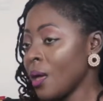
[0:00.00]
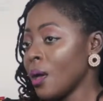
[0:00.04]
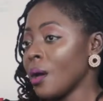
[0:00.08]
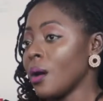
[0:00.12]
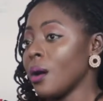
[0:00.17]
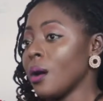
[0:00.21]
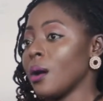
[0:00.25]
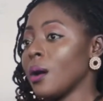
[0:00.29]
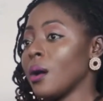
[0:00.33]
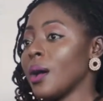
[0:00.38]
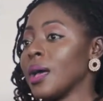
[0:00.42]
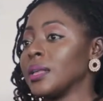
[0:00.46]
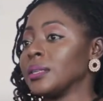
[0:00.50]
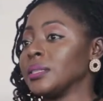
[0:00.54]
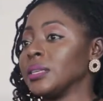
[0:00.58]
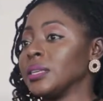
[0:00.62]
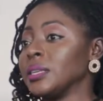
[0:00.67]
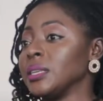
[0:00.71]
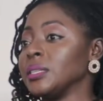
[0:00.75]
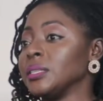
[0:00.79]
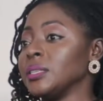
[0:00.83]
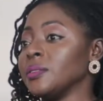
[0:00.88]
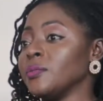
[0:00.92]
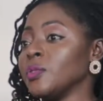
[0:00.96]
As
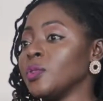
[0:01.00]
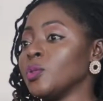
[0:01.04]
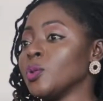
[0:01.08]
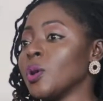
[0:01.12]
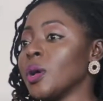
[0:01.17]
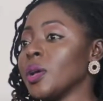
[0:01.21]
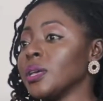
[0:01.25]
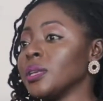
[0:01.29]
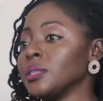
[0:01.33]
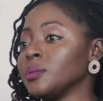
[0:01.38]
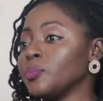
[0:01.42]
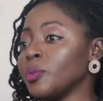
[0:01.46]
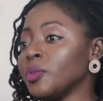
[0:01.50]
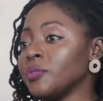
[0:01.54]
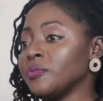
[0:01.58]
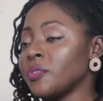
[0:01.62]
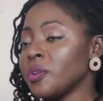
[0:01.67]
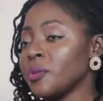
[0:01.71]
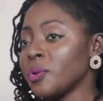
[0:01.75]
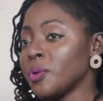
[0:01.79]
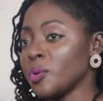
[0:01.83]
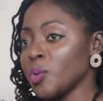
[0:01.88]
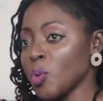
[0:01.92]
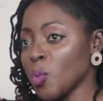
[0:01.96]
an individual, it's been
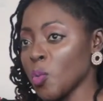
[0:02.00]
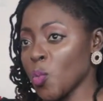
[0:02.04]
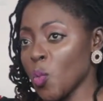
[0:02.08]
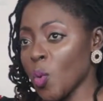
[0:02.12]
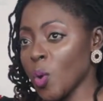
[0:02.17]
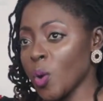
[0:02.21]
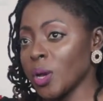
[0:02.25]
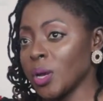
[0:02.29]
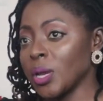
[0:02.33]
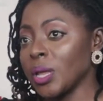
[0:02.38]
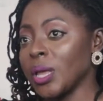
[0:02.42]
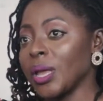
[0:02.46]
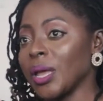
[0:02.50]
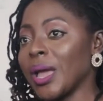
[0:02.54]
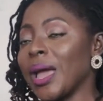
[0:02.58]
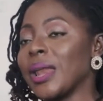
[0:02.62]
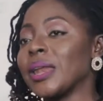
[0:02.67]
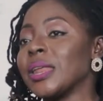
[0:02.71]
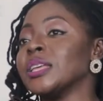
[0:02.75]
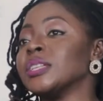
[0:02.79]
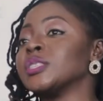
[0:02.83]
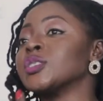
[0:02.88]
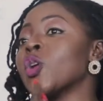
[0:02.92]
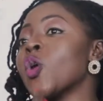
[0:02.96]
very rewarding,
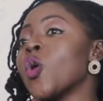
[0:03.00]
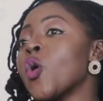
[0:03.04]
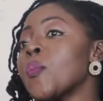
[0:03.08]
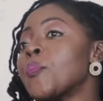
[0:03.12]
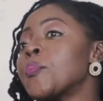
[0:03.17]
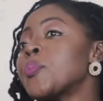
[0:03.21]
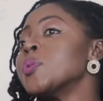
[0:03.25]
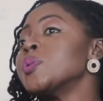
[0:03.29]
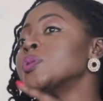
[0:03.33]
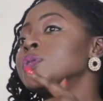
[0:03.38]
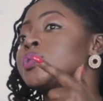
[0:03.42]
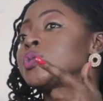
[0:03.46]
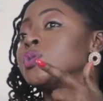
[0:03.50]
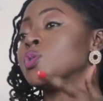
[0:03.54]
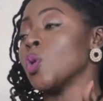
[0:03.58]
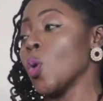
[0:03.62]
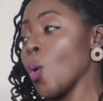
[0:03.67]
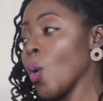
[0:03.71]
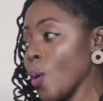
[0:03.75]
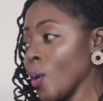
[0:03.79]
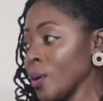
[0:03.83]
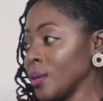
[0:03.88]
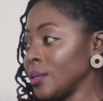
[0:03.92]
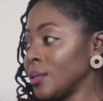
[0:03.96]
and it's opened
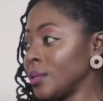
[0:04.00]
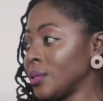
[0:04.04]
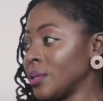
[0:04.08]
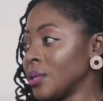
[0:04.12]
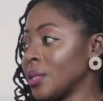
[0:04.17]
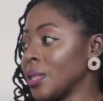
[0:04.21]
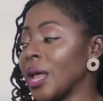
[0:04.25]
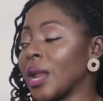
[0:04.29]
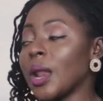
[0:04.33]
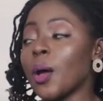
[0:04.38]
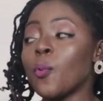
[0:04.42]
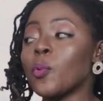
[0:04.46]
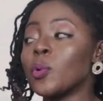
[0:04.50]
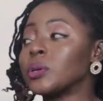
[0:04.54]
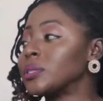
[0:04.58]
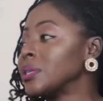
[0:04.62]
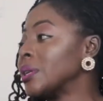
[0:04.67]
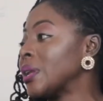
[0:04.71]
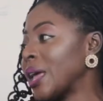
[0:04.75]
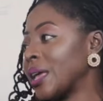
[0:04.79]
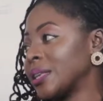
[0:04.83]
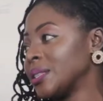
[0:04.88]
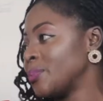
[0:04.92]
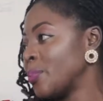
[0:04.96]
doors that I
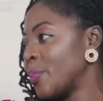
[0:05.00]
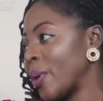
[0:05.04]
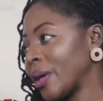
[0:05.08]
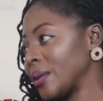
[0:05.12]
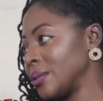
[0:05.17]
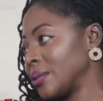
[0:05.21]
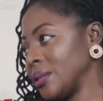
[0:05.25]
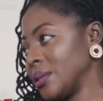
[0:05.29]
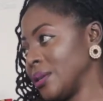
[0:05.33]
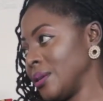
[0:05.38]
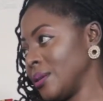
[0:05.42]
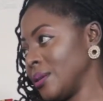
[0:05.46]
wasn't expecting.